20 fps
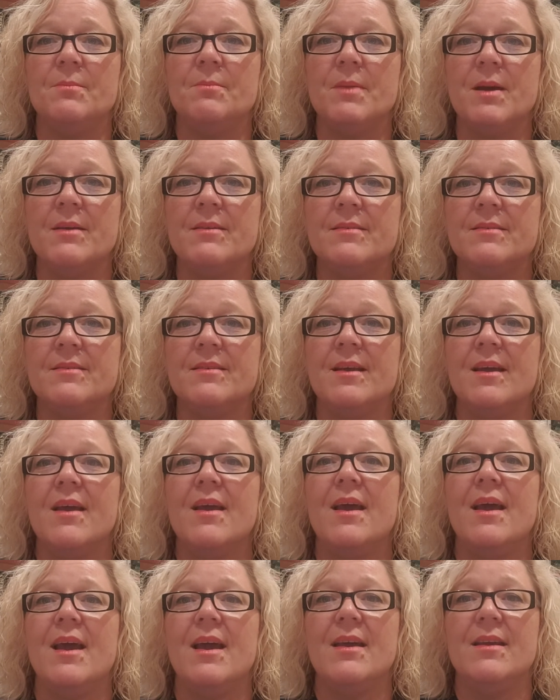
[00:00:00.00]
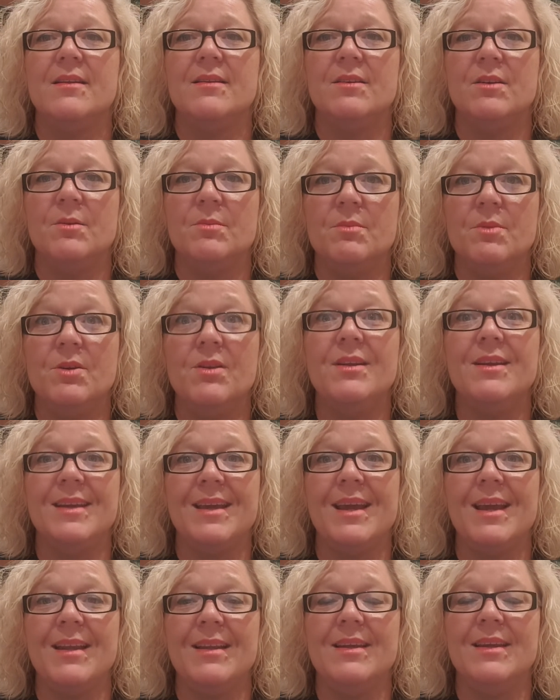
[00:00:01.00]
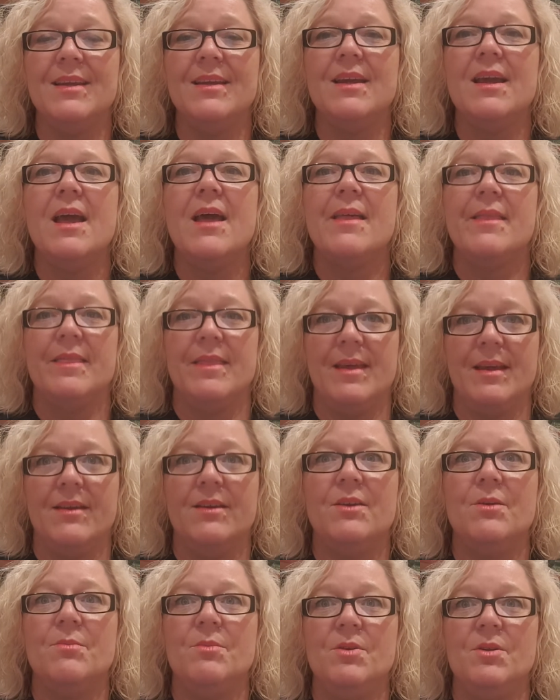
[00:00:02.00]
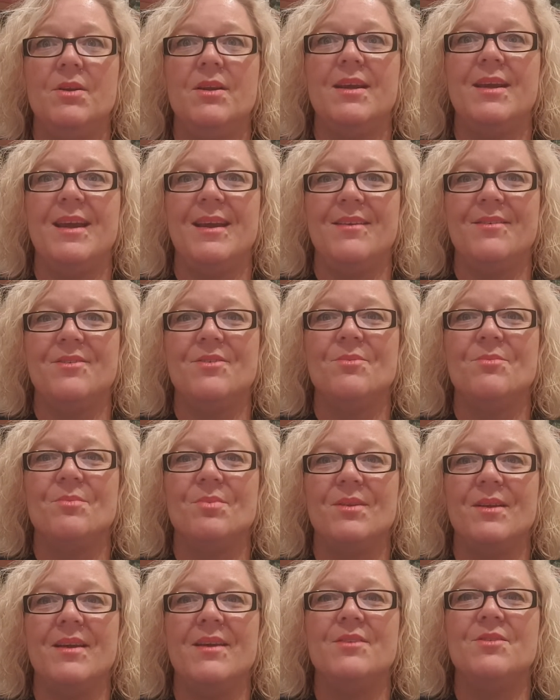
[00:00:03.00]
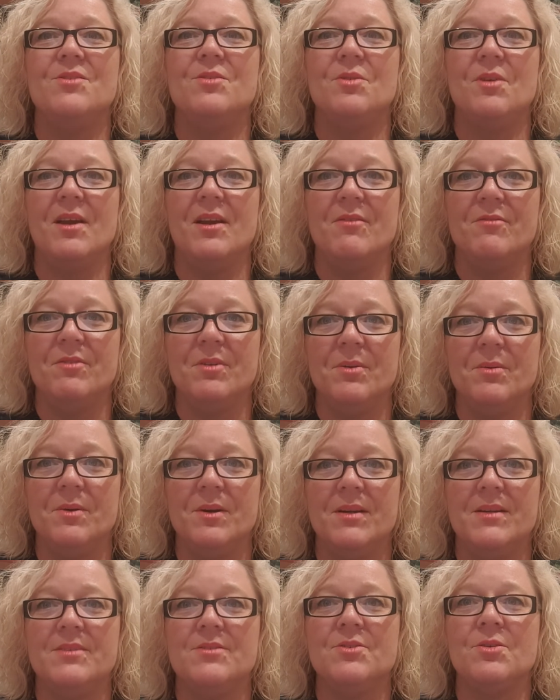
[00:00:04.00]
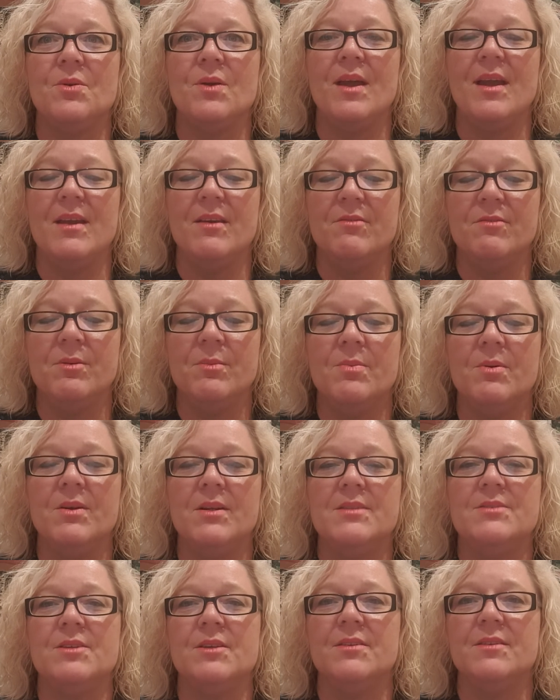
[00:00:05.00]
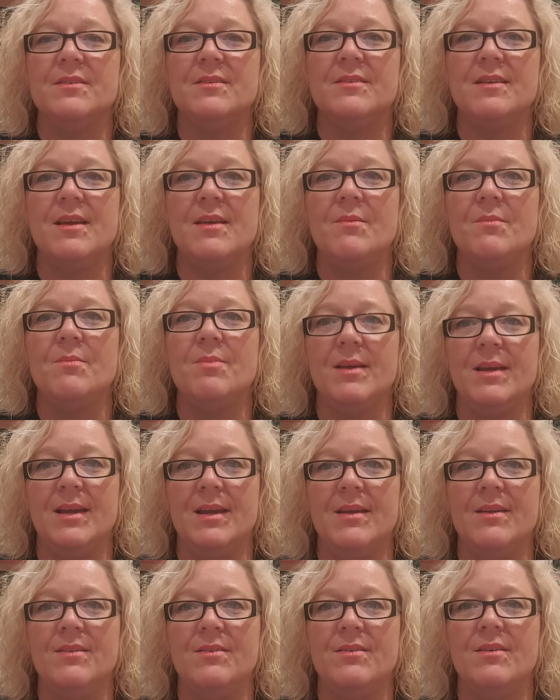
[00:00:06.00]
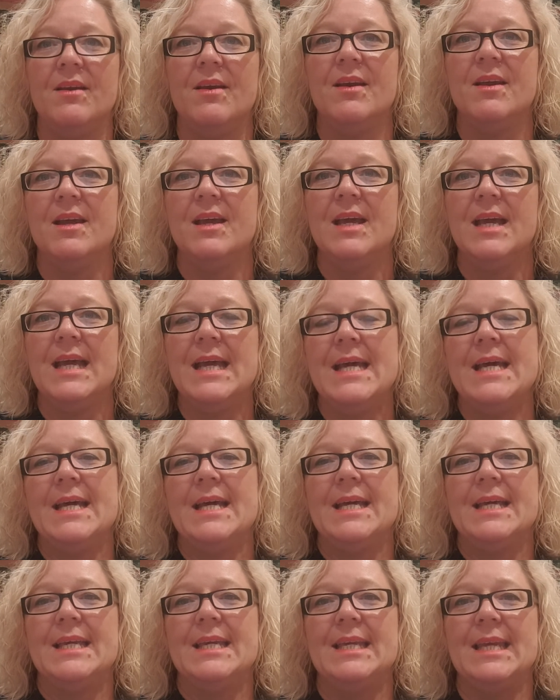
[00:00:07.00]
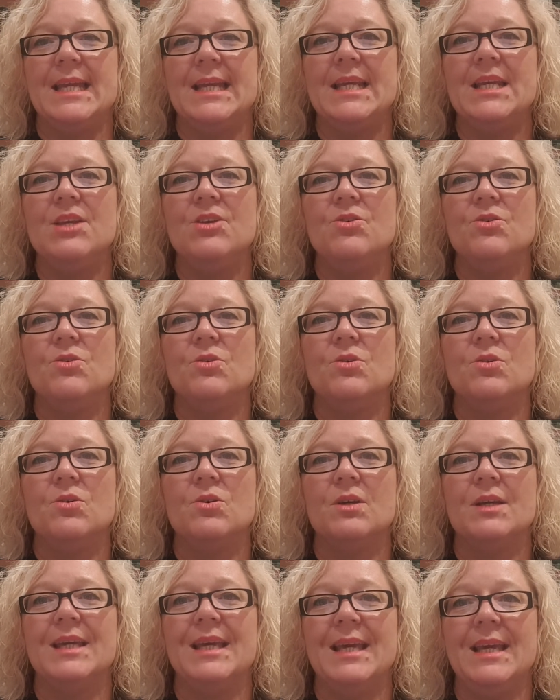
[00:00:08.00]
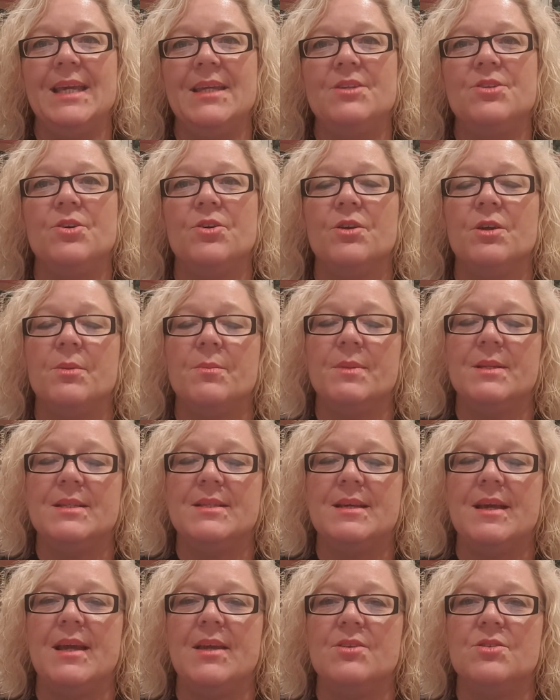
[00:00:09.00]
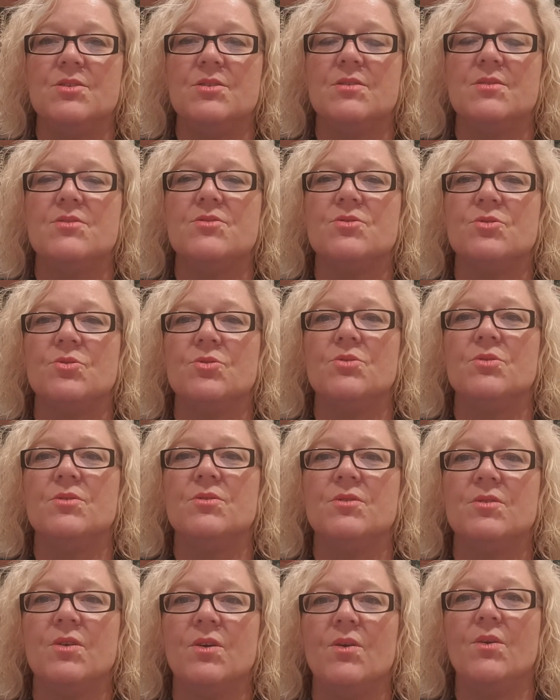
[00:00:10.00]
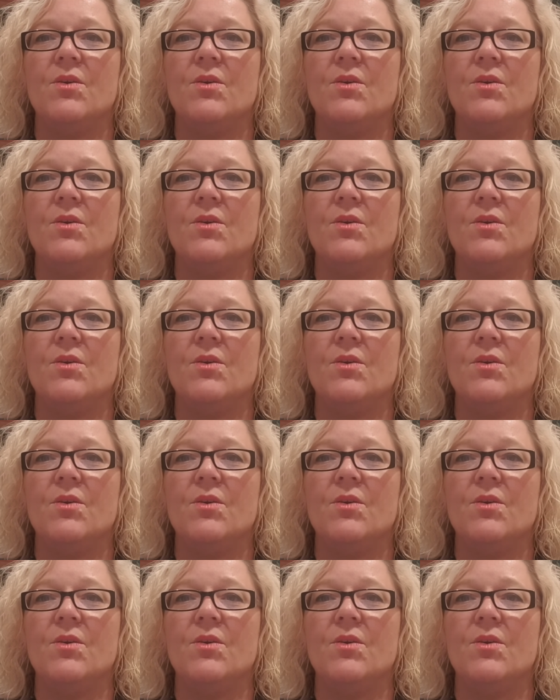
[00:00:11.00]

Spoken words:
must, and communicating that communication plan to everyone so everybody's on the same page. Getting your key documentation sorted. So